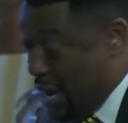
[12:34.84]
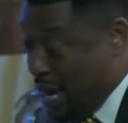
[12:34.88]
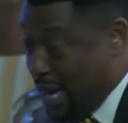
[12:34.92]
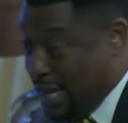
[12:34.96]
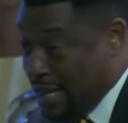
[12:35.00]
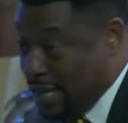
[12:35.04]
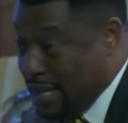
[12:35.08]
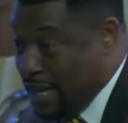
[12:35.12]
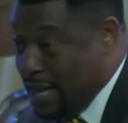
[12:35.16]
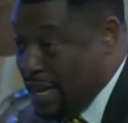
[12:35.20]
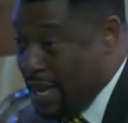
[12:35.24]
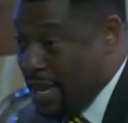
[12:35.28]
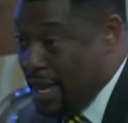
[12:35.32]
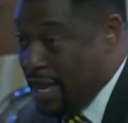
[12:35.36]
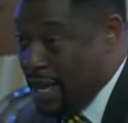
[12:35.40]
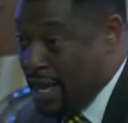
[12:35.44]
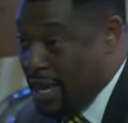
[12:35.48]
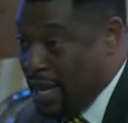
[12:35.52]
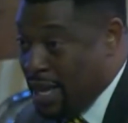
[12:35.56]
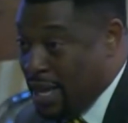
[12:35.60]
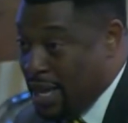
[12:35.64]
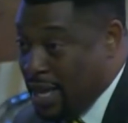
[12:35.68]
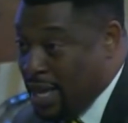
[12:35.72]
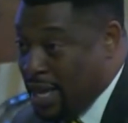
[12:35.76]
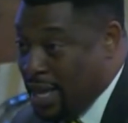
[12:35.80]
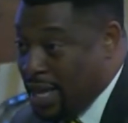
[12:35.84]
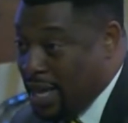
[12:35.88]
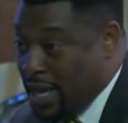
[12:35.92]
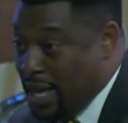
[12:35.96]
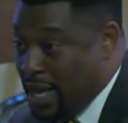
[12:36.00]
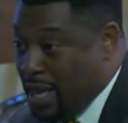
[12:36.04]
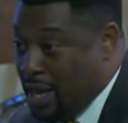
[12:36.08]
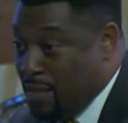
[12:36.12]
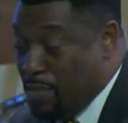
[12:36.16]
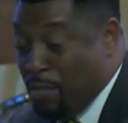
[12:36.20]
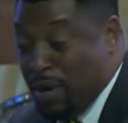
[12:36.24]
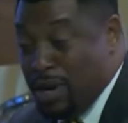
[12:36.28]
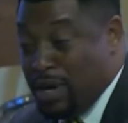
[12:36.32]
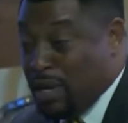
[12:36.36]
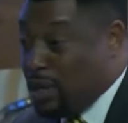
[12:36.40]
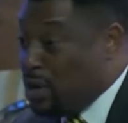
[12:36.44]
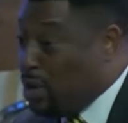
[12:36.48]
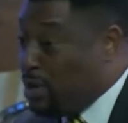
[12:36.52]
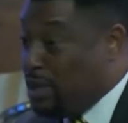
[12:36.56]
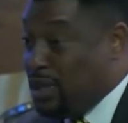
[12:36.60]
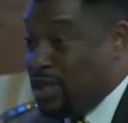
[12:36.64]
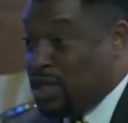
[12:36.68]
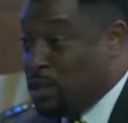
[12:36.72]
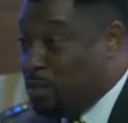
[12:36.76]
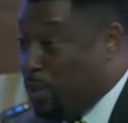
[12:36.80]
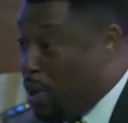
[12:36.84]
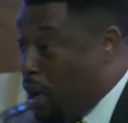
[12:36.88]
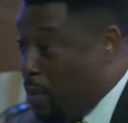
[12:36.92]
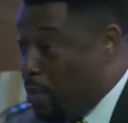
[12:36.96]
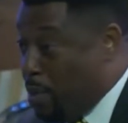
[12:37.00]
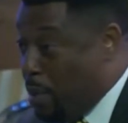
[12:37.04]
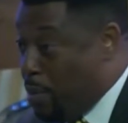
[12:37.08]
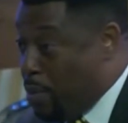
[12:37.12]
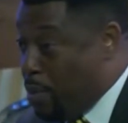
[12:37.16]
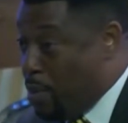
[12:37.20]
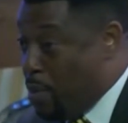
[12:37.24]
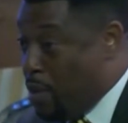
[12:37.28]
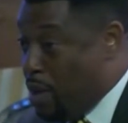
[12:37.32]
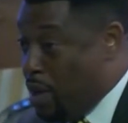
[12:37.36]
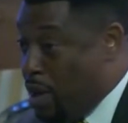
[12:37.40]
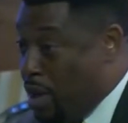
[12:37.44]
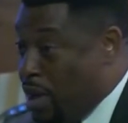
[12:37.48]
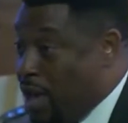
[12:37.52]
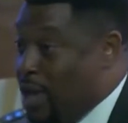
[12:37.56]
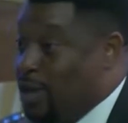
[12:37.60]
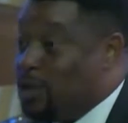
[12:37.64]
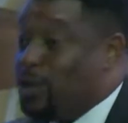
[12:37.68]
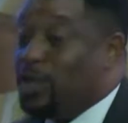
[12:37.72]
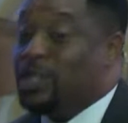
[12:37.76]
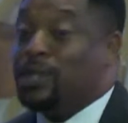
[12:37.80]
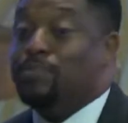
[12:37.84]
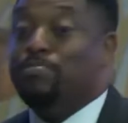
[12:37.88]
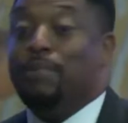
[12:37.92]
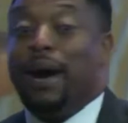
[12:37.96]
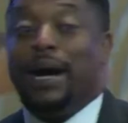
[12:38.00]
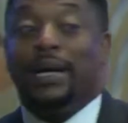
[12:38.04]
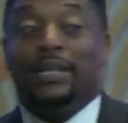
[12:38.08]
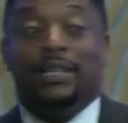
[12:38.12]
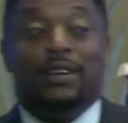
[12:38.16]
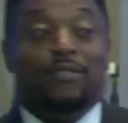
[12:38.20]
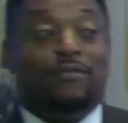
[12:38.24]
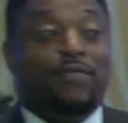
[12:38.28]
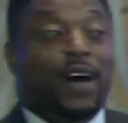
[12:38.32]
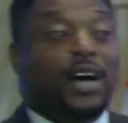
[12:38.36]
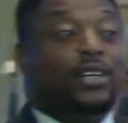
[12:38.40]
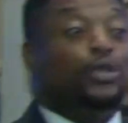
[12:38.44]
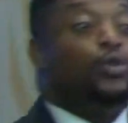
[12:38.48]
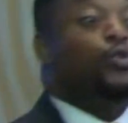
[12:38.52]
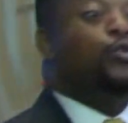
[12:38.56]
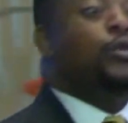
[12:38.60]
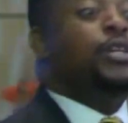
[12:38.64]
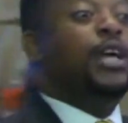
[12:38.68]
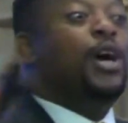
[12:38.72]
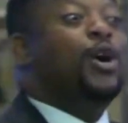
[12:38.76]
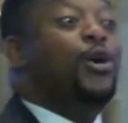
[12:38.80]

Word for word: that? Money doesn't spoil people. It just magnifies who they